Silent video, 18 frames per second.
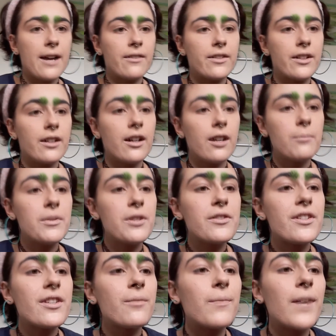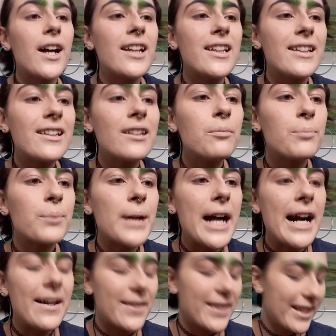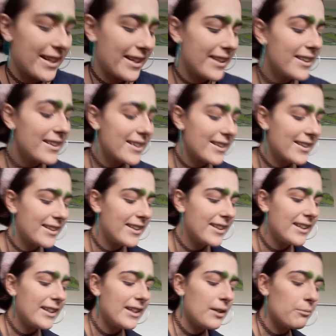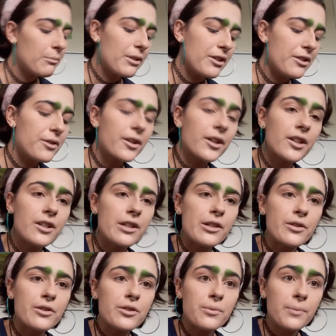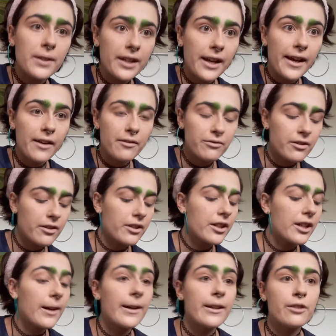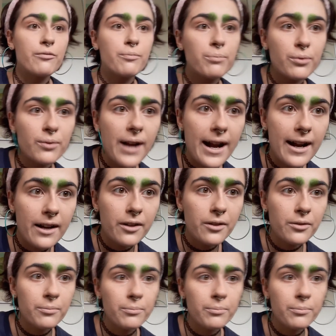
Now I'm using my little brow kit, but you can use whatever kind of brow